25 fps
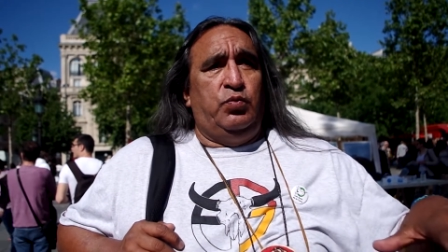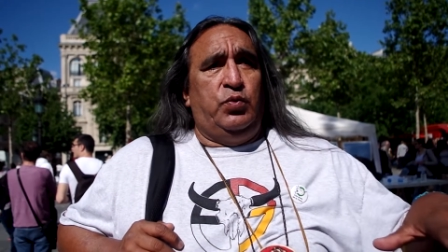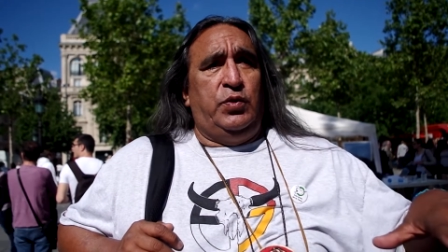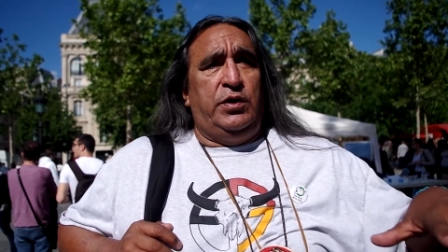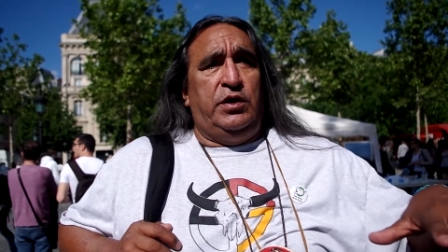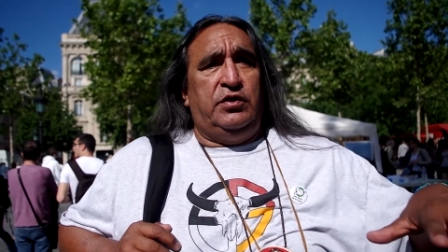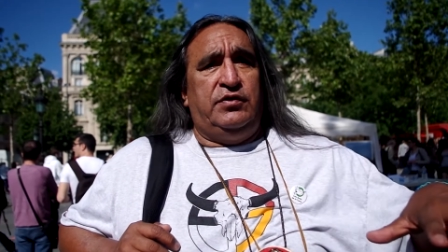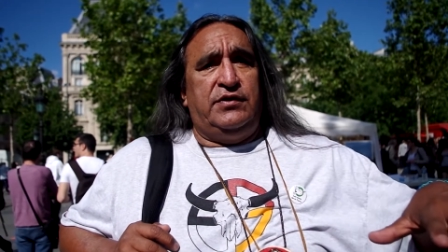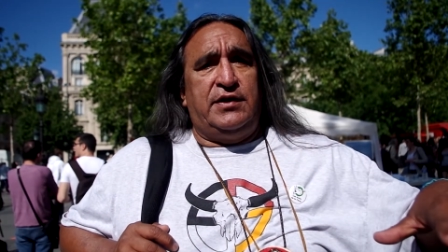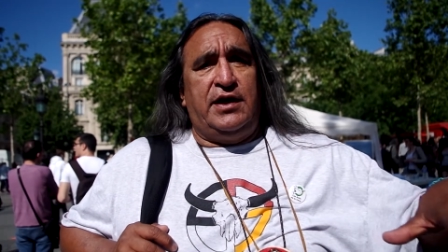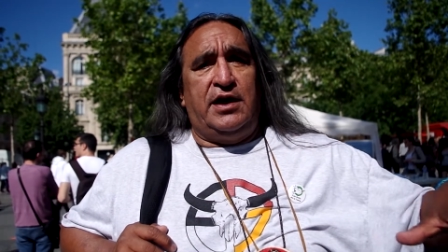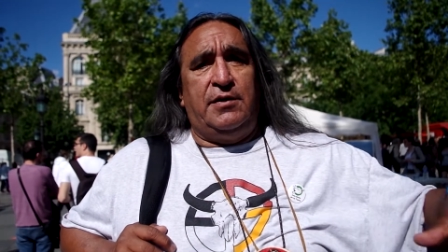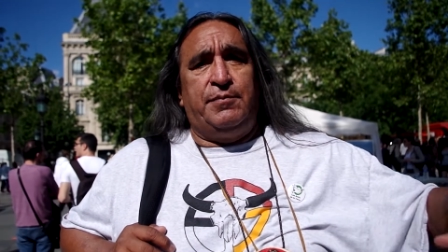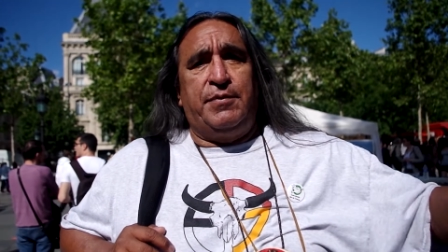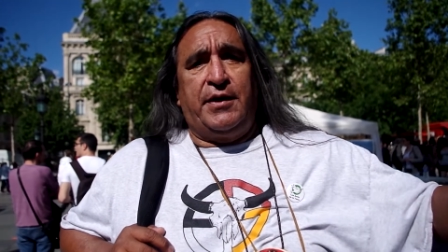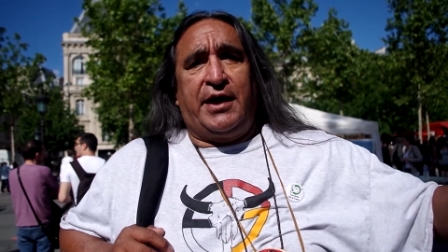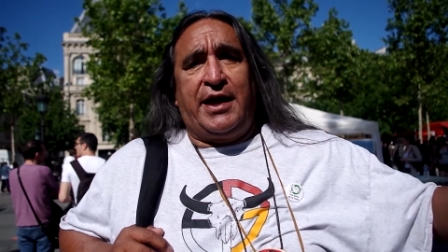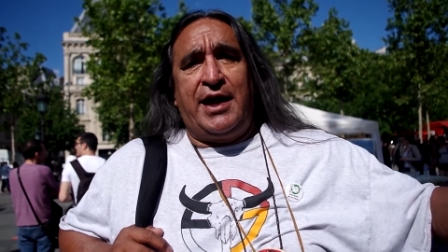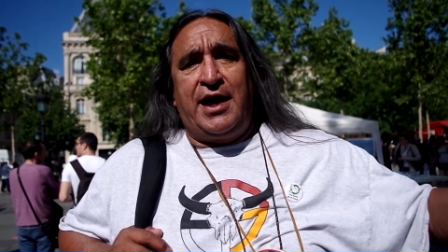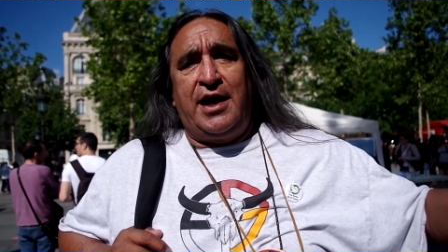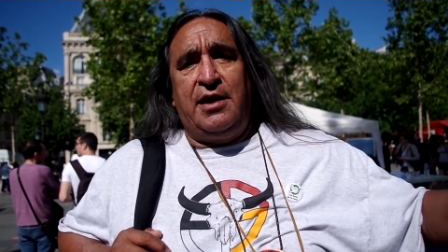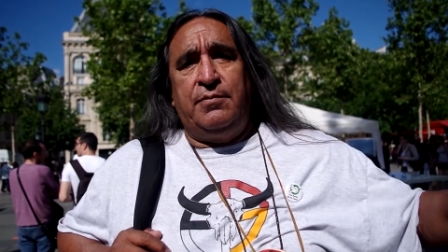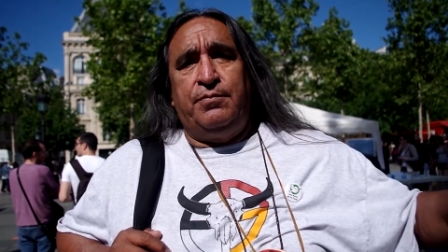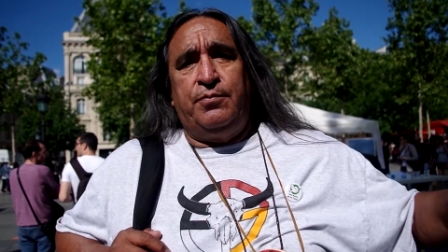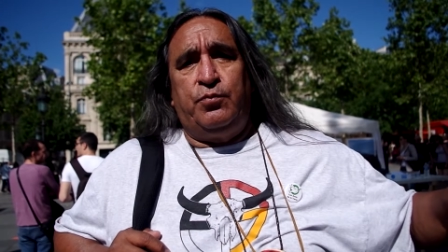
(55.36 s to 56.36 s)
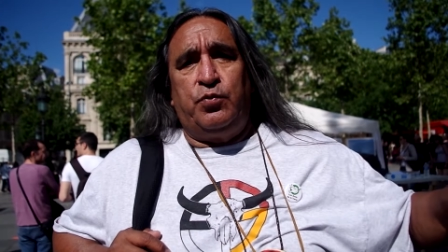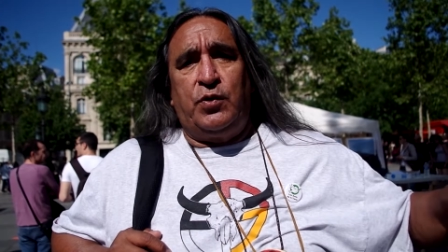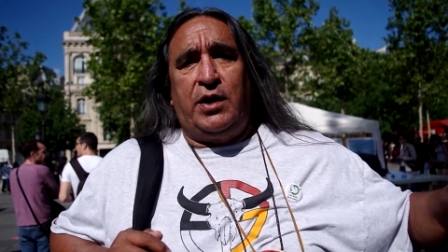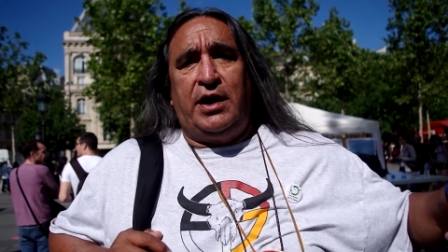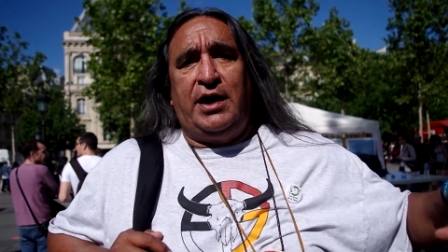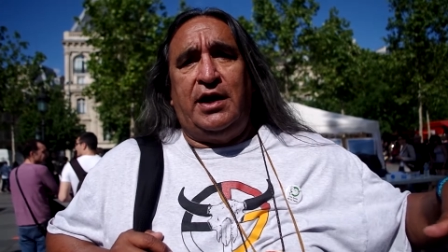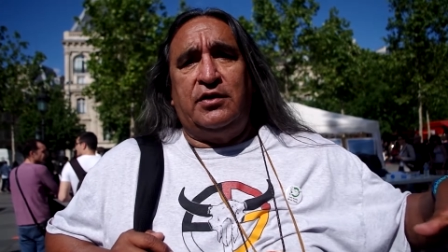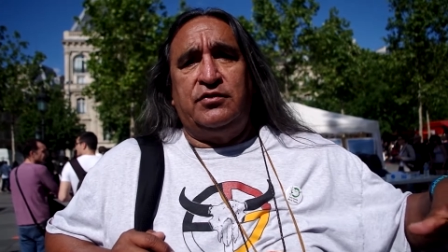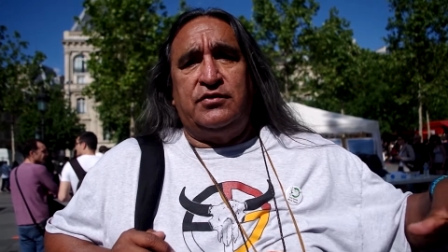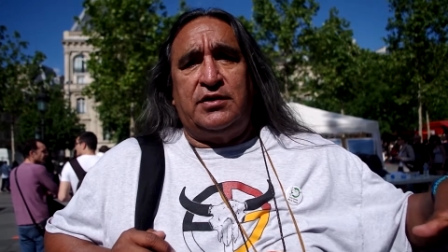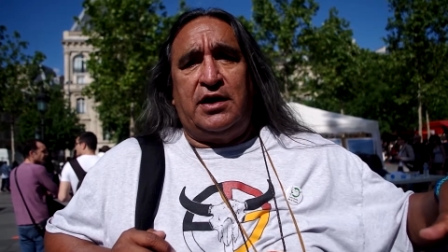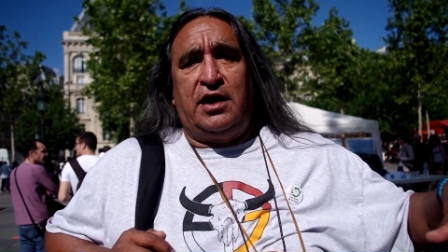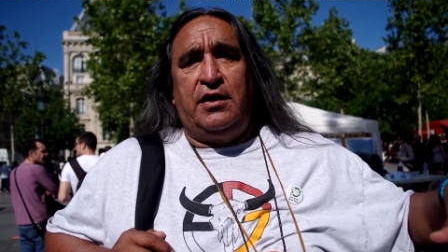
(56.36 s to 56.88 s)
we set up a camp right
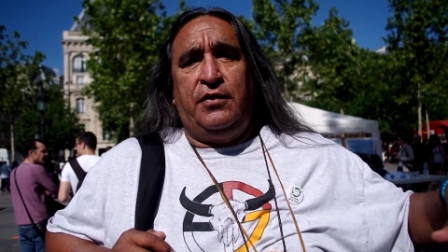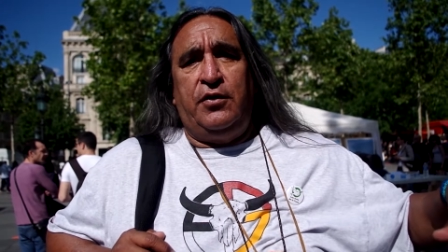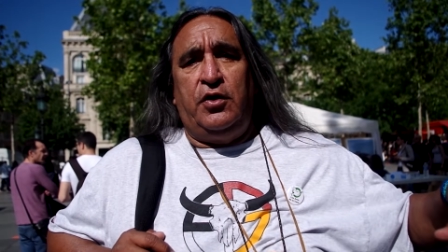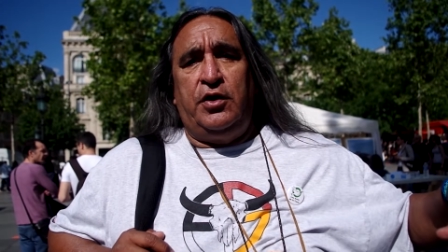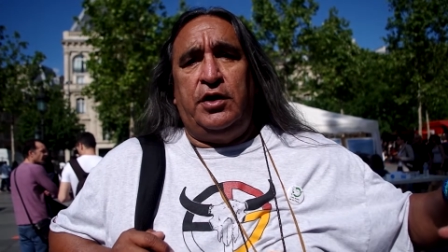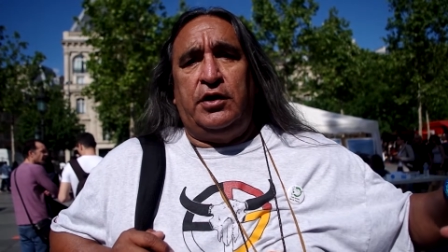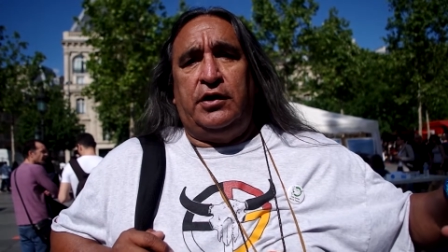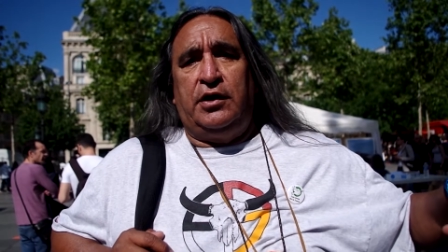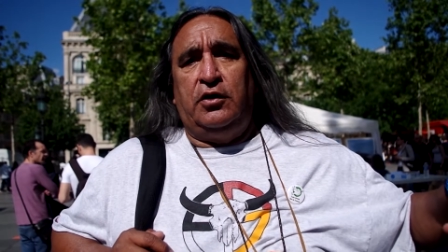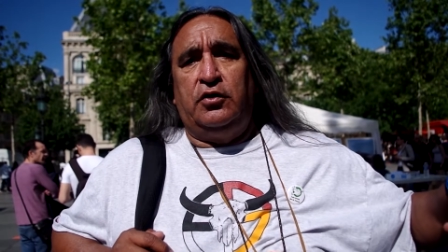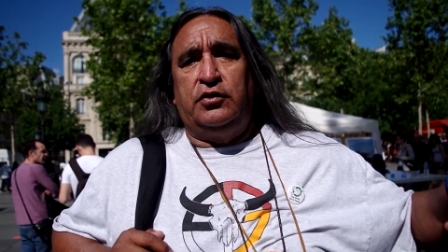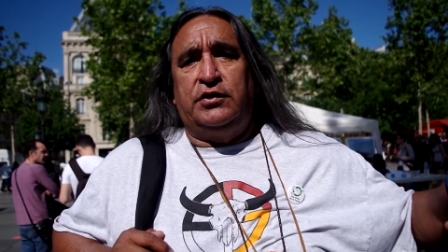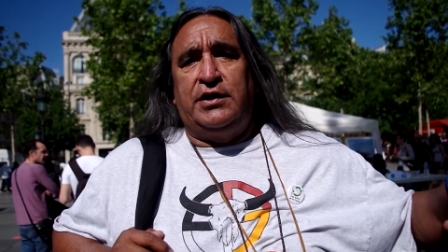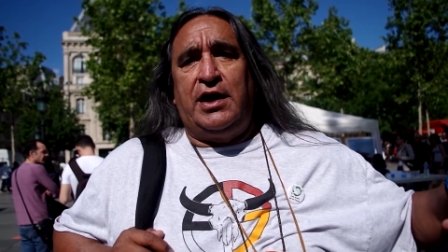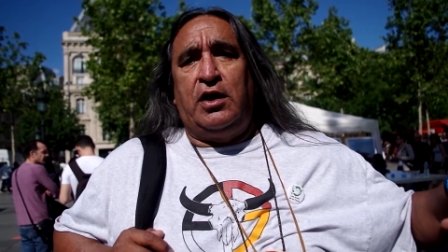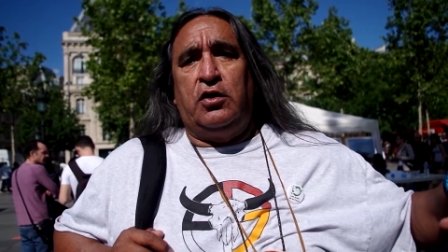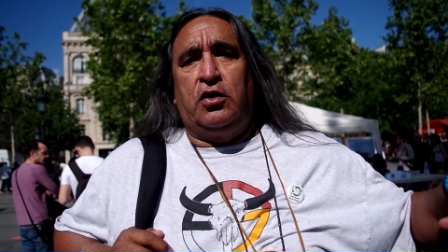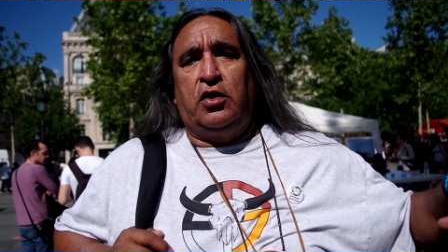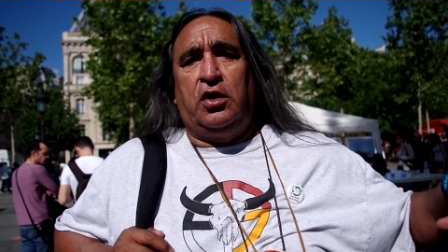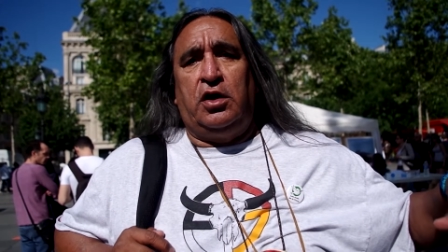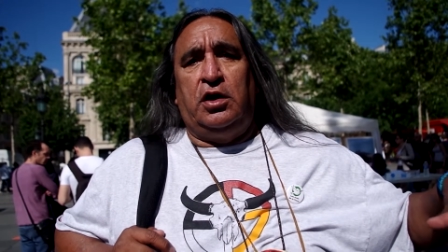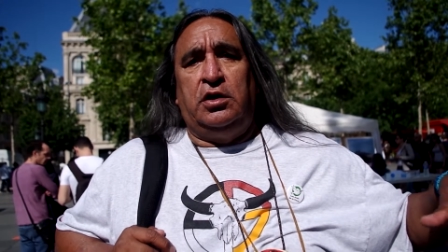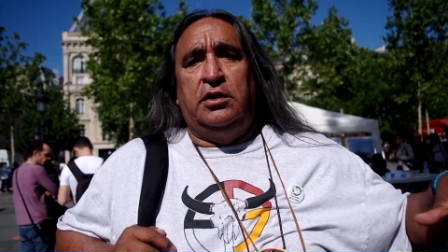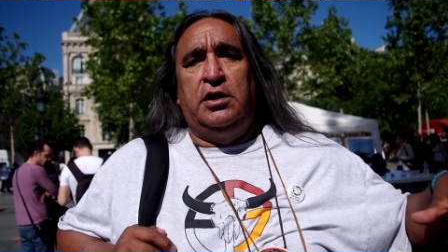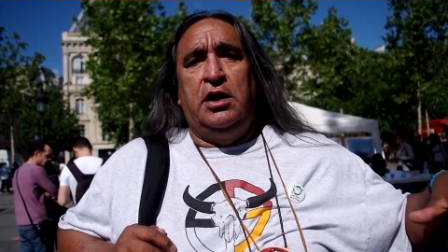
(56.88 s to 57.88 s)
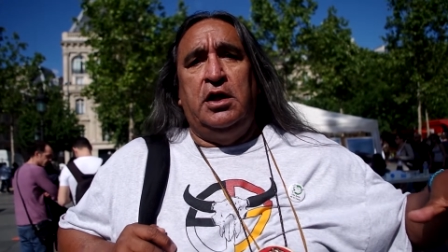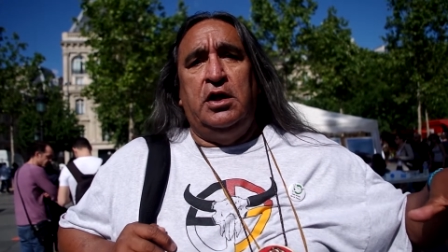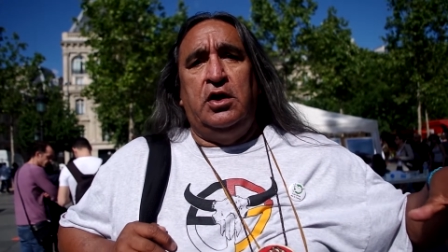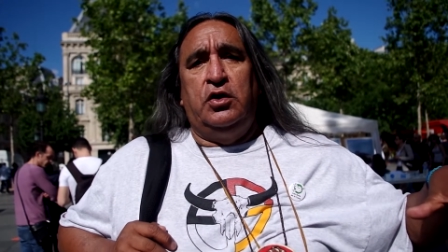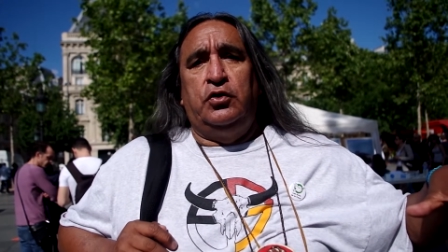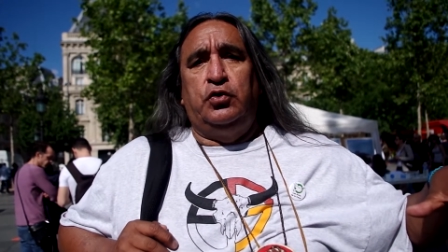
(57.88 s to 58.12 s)
outside of there in a little town called